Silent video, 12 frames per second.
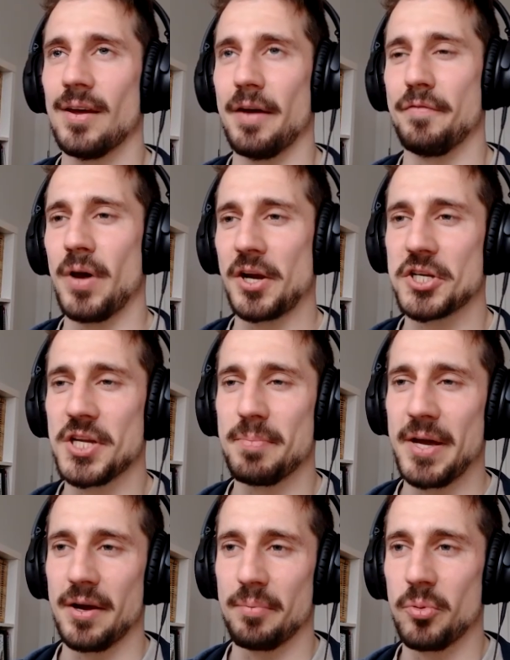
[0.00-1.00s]
have you actually
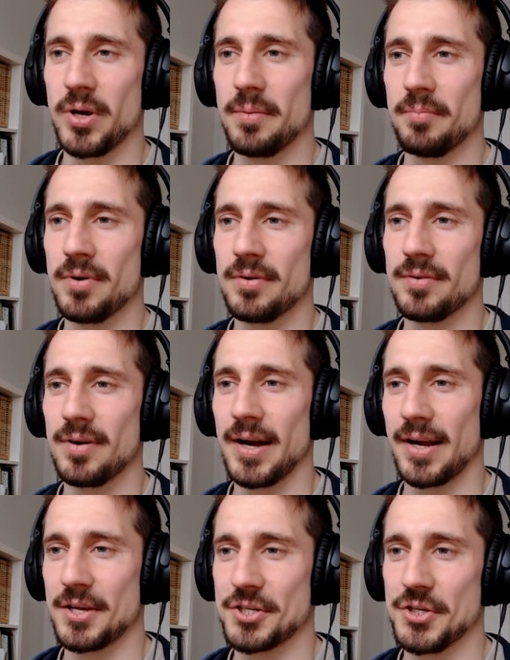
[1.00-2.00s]
met up with him? I
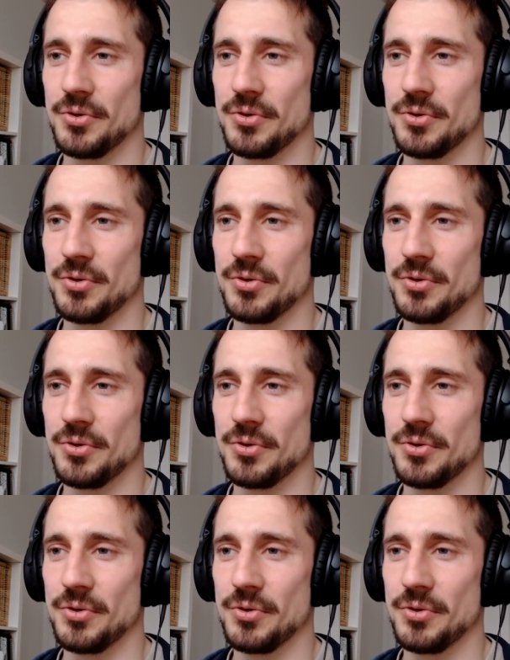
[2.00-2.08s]
guess